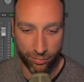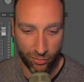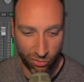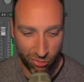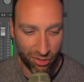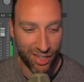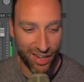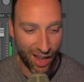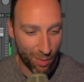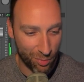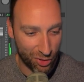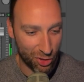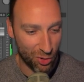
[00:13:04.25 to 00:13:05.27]
Really,
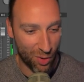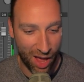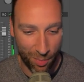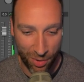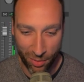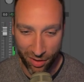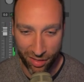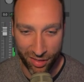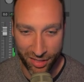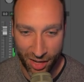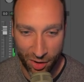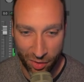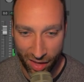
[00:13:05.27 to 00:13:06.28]
I'm so happy with the
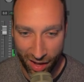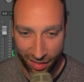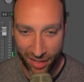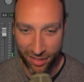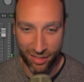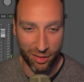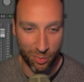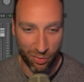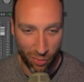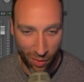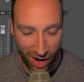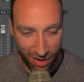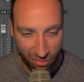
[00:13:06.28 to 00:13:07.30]
sound of that. And this is
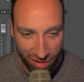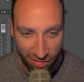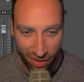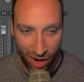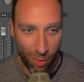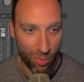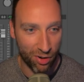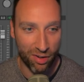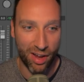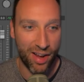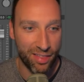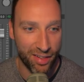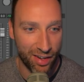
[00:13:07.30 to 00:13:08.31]
before any reverb or
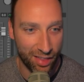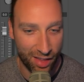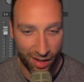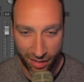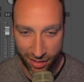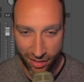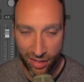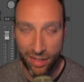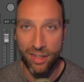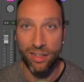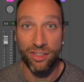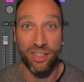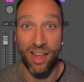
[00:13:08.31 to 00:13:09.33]
anything like that. It's
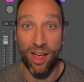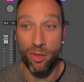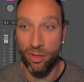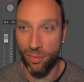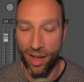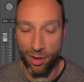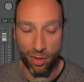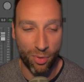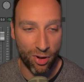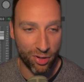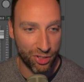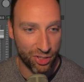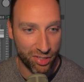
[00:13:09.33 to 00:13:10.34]
just out the
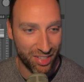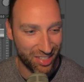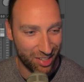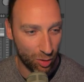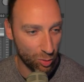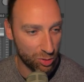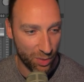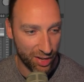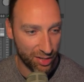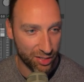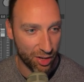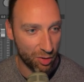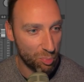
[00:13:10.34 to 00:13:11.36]
box, and just these close mics
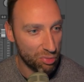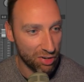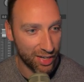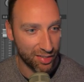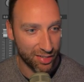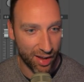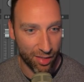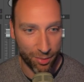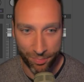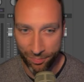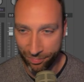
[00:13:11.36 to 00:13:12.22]
sound brilliant together.